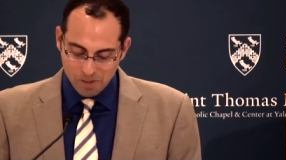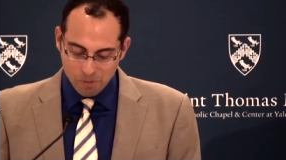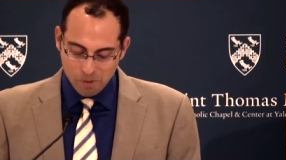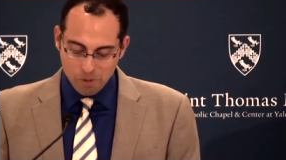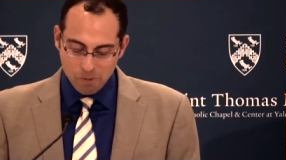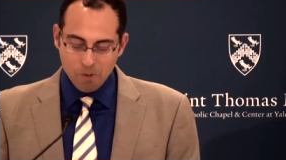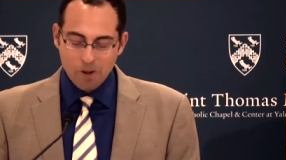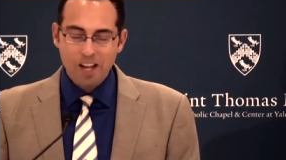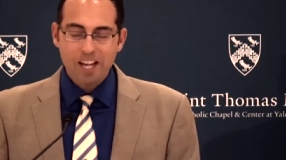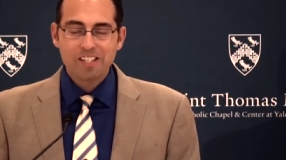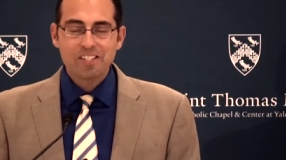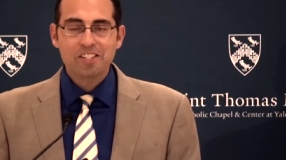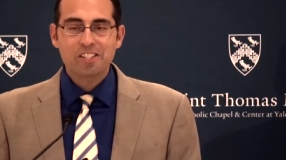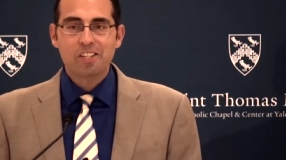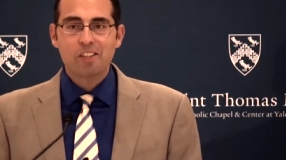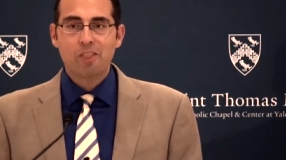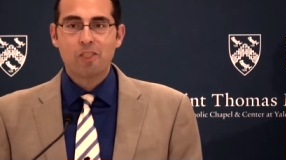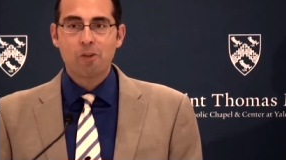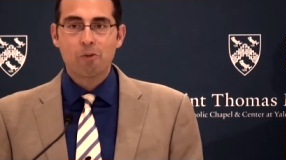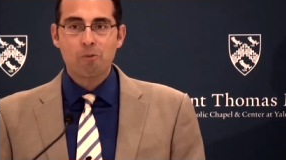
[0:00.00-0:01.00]
We
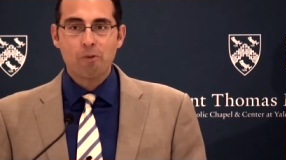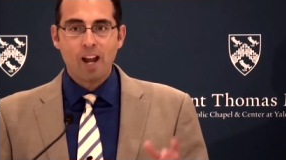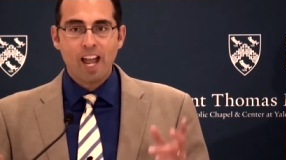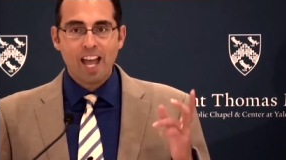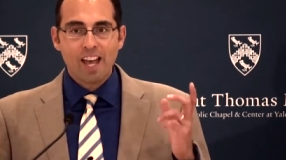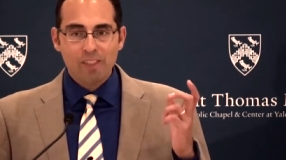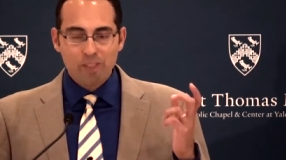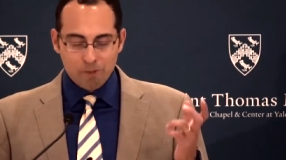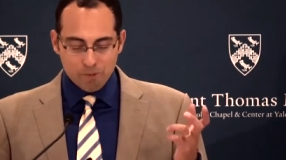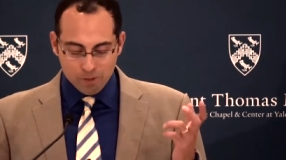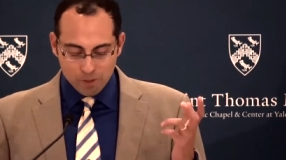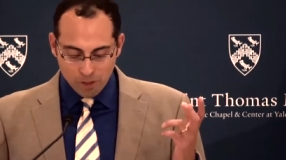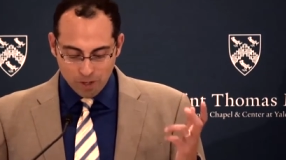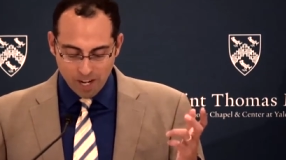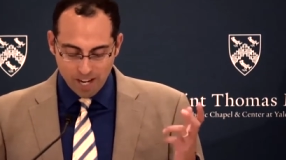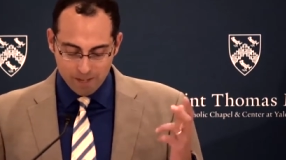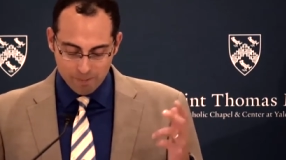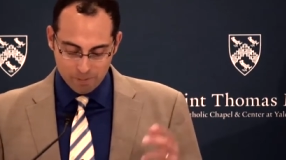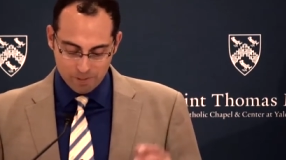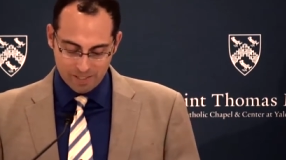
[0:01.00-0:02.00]
watched The Wrath of
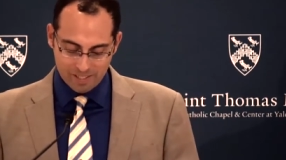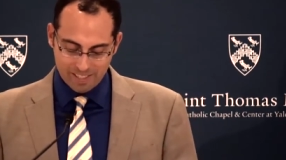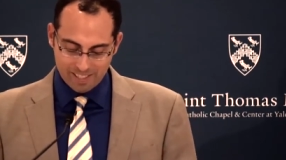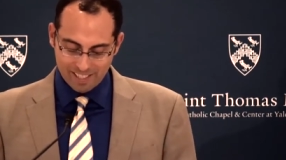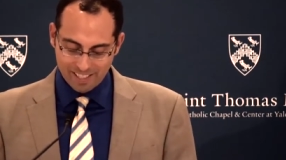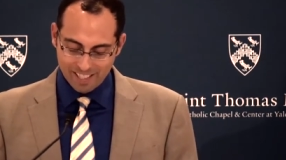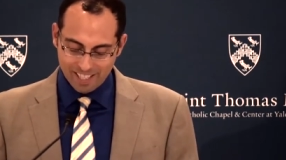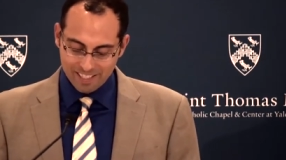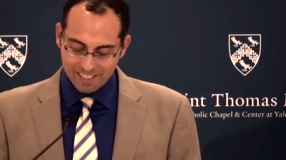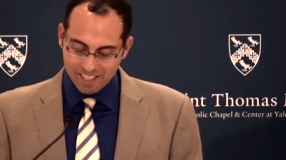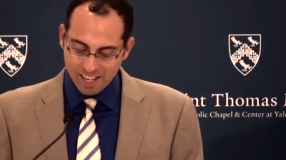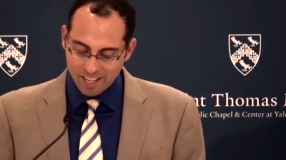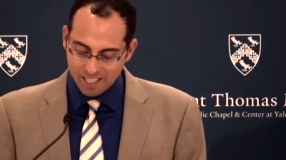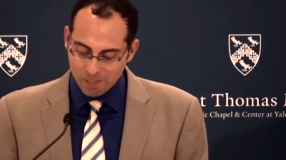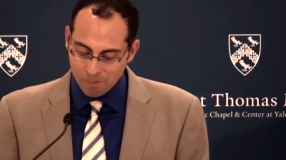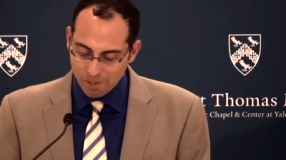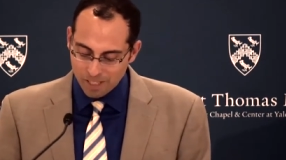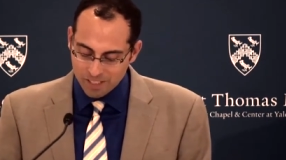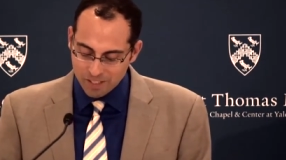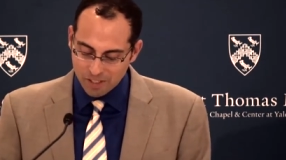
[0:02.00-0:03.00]
Grapes, a
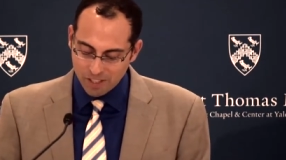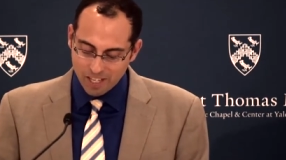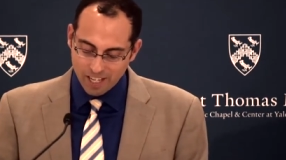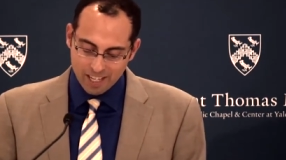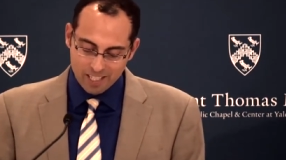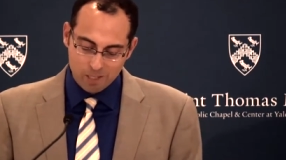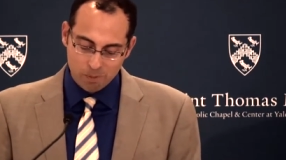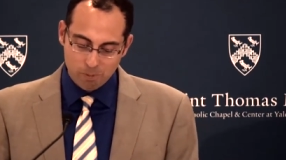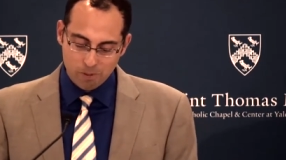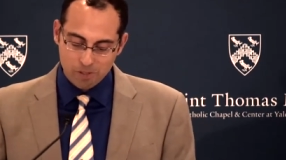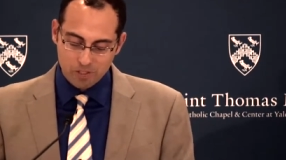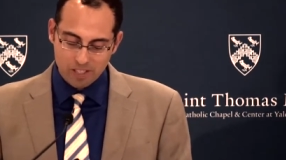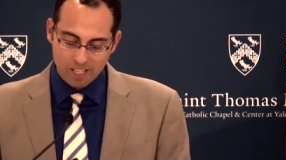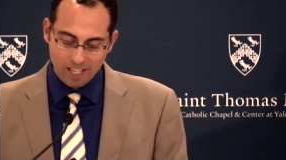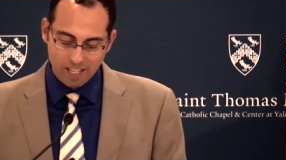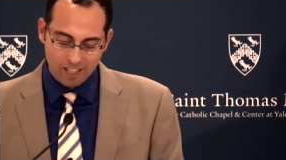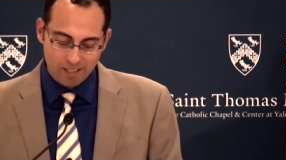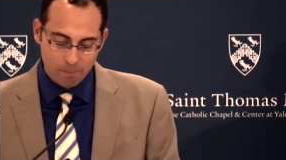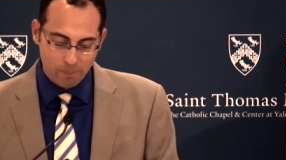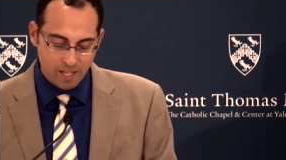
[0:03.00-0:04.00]
documentary expose
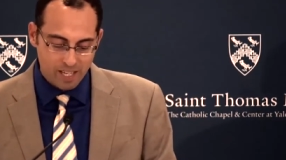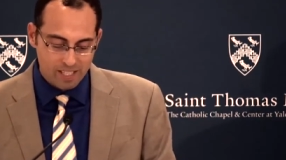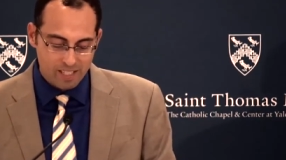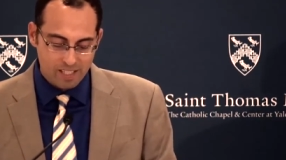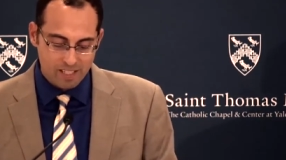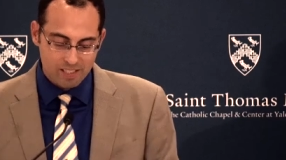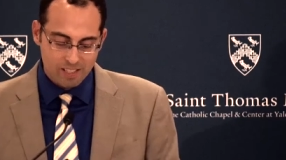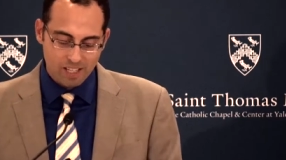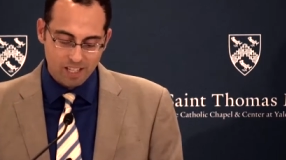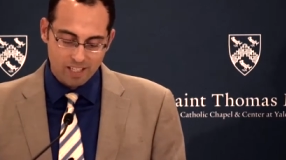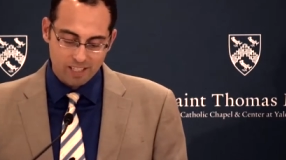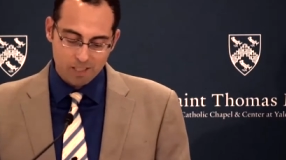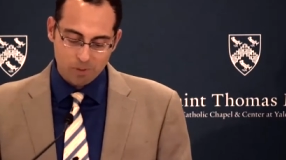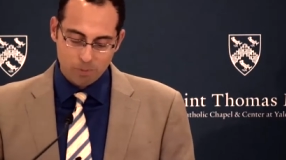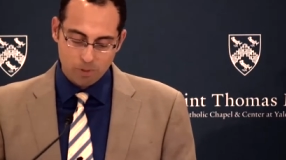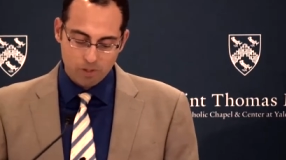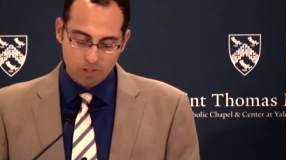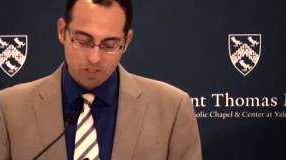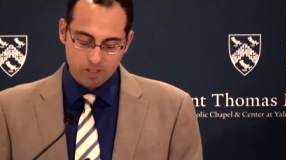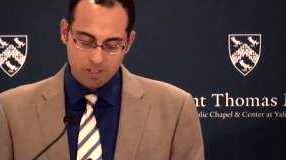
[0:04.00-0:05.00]
on pesticide
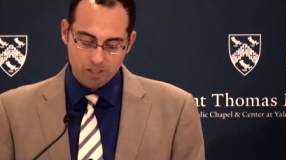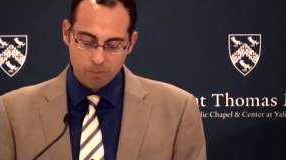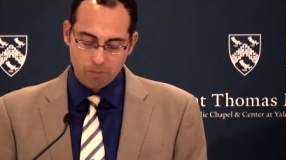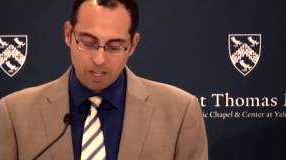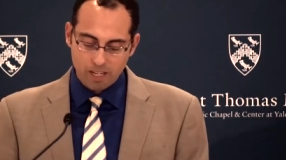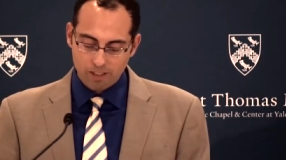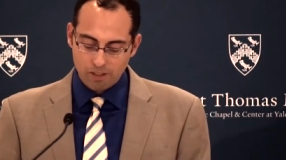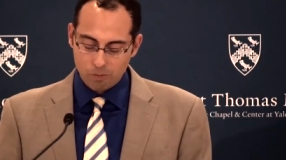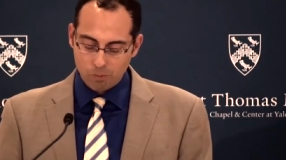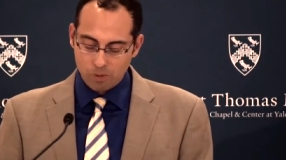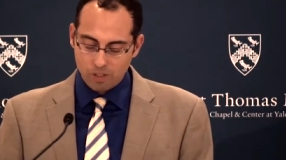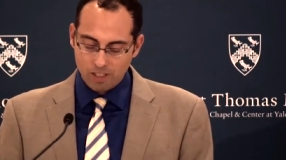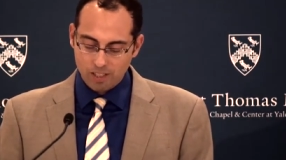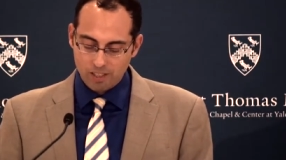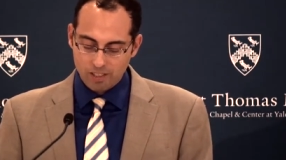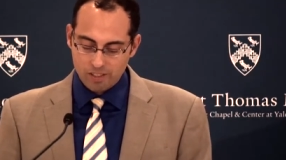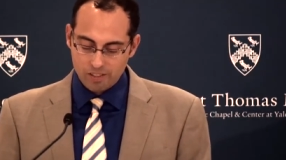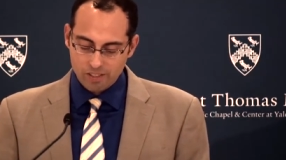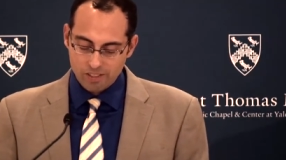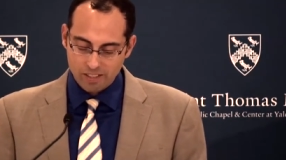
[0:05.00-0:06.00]
exposure to migrant
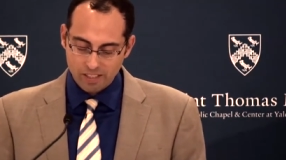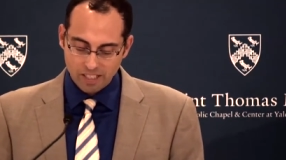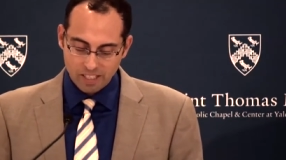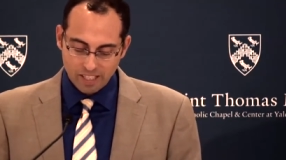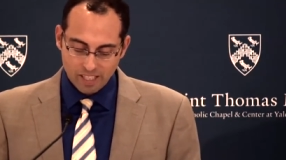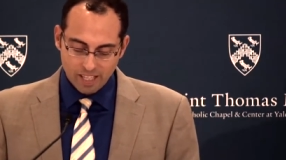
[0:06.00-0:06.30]
workers,